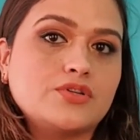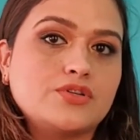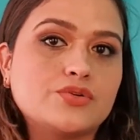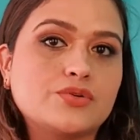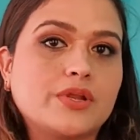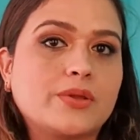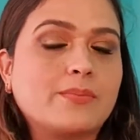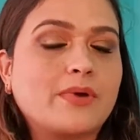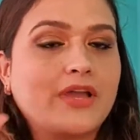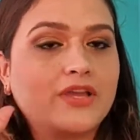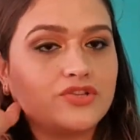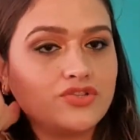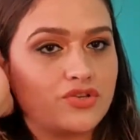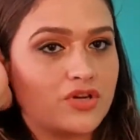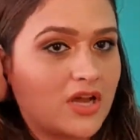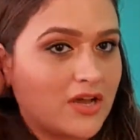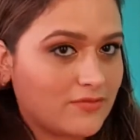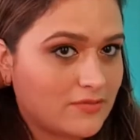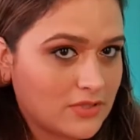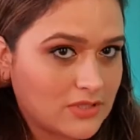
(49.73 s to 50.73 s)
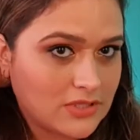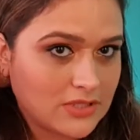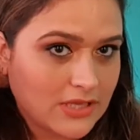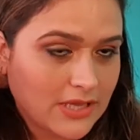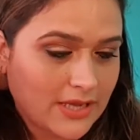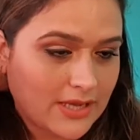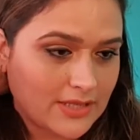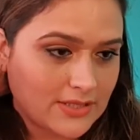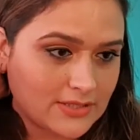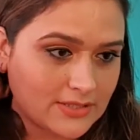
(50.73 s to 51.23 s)
during my travel,
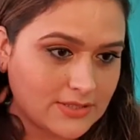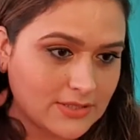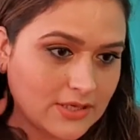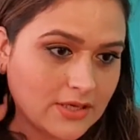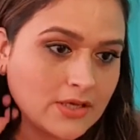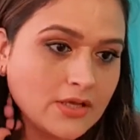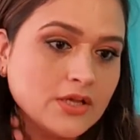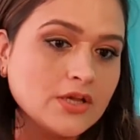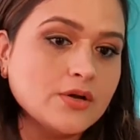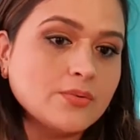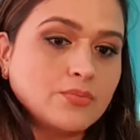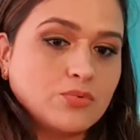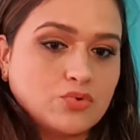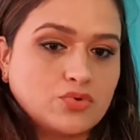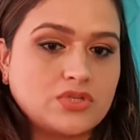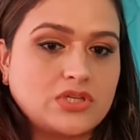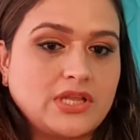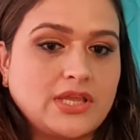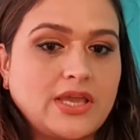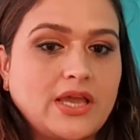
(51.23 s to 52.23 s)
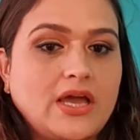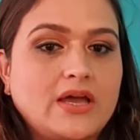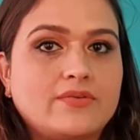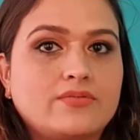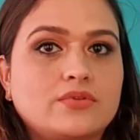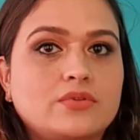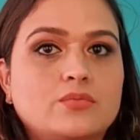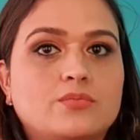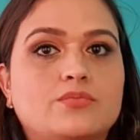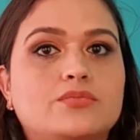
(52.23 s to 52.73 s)
and mostly
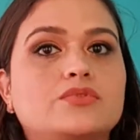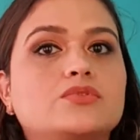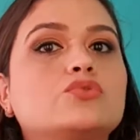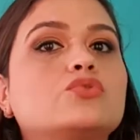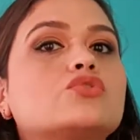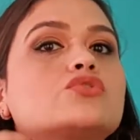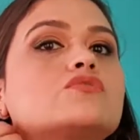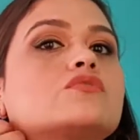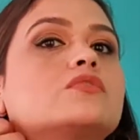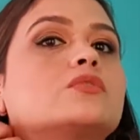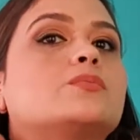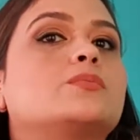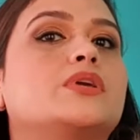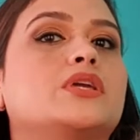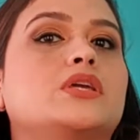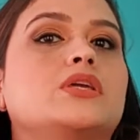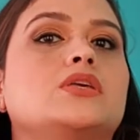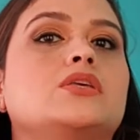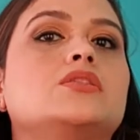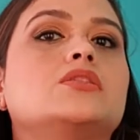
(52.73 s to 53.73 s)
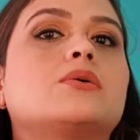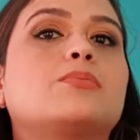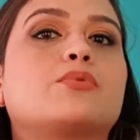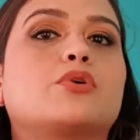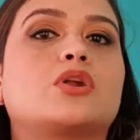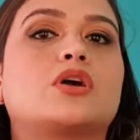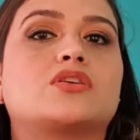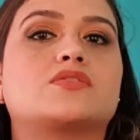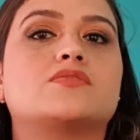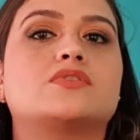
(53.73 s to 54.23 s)
those will be the
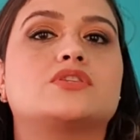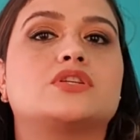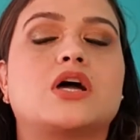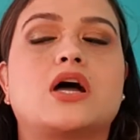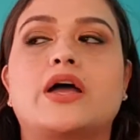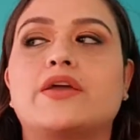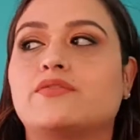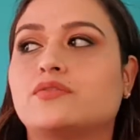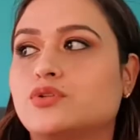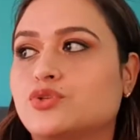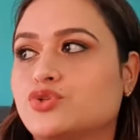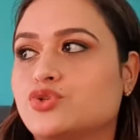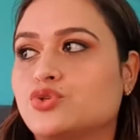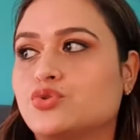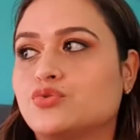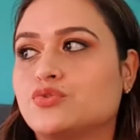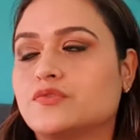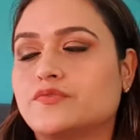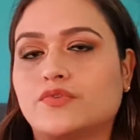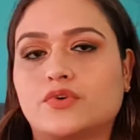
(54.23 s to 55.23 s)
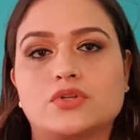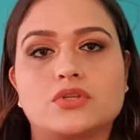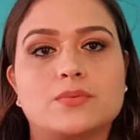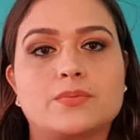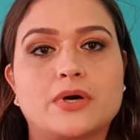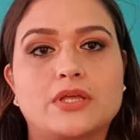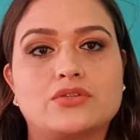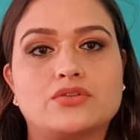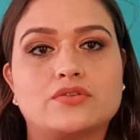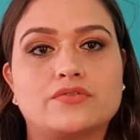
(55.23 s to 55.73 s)
products which I will choose for
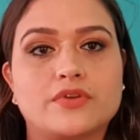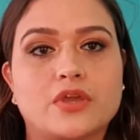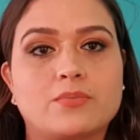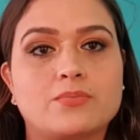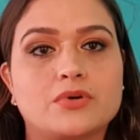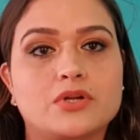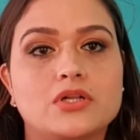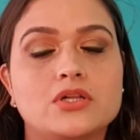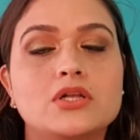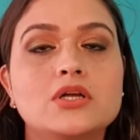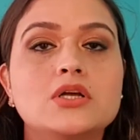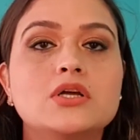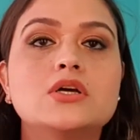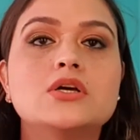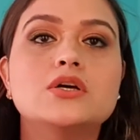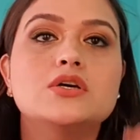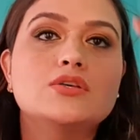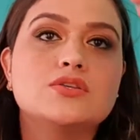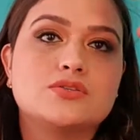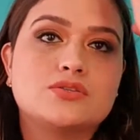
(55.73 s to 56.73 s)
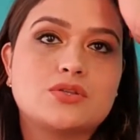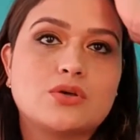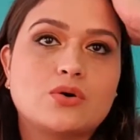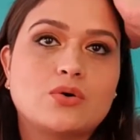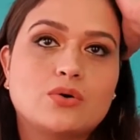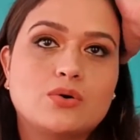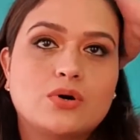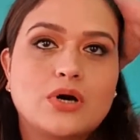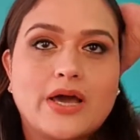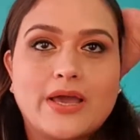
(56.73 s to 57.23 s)
the month of April.
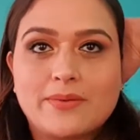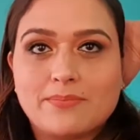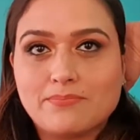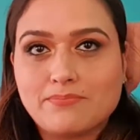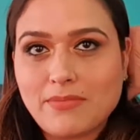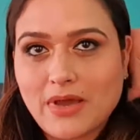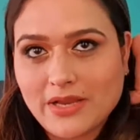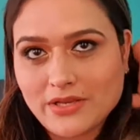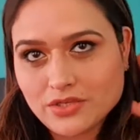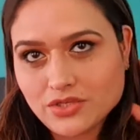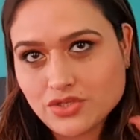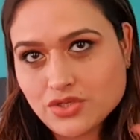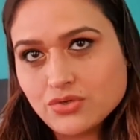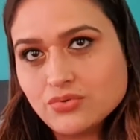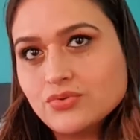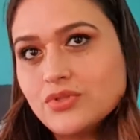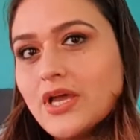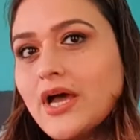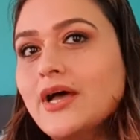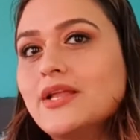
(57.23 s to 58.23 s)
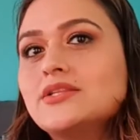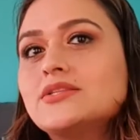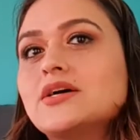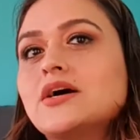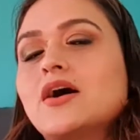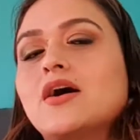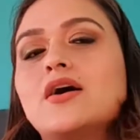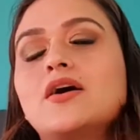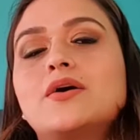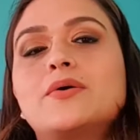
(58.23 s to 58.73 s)
So I might shoot
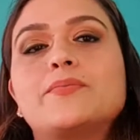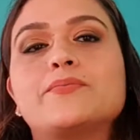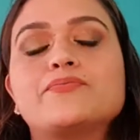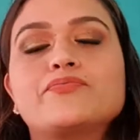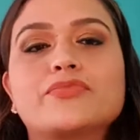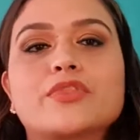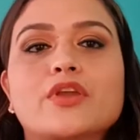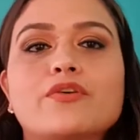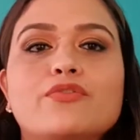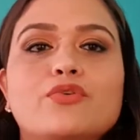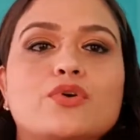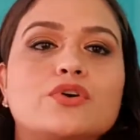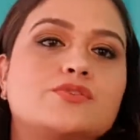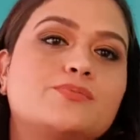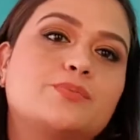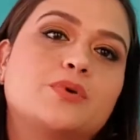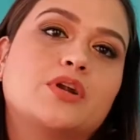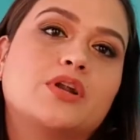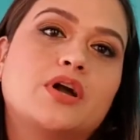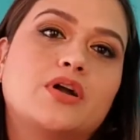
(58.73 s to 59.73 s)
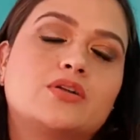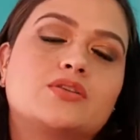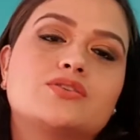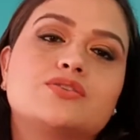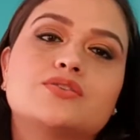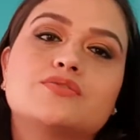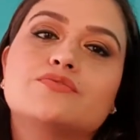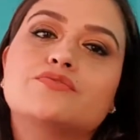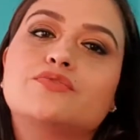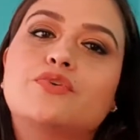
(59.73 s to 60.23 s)
that focus
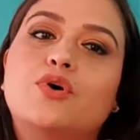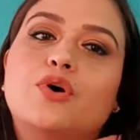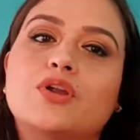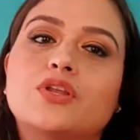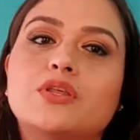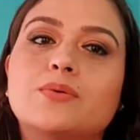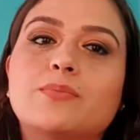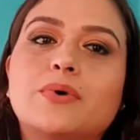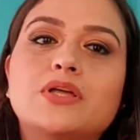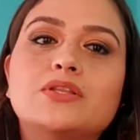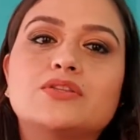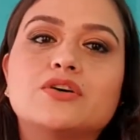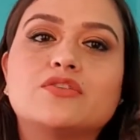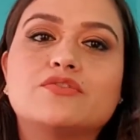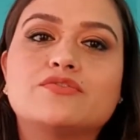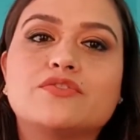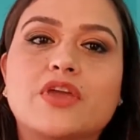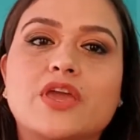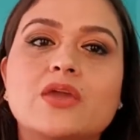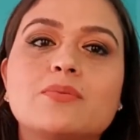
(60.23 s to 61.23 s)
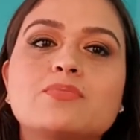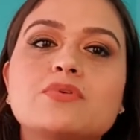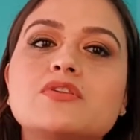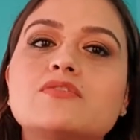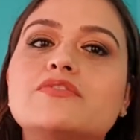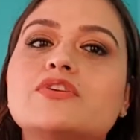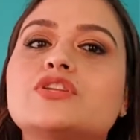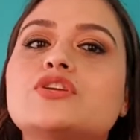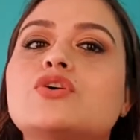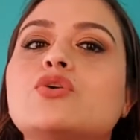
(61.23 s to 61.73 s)
product for the month of
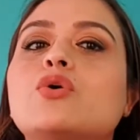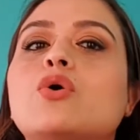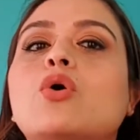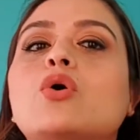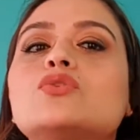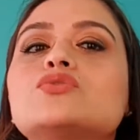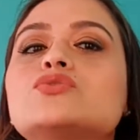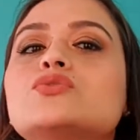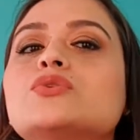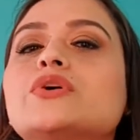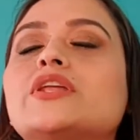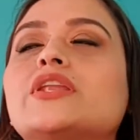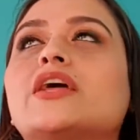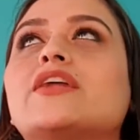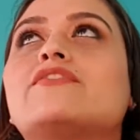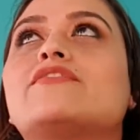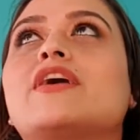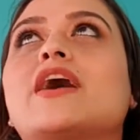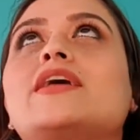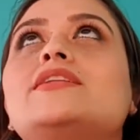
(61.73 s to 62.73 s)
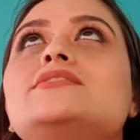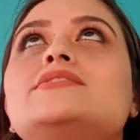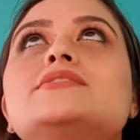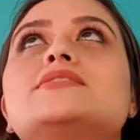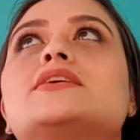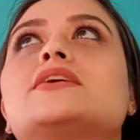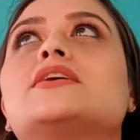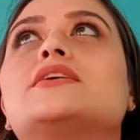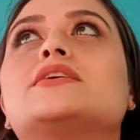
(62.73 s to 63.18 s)
April video also in advance,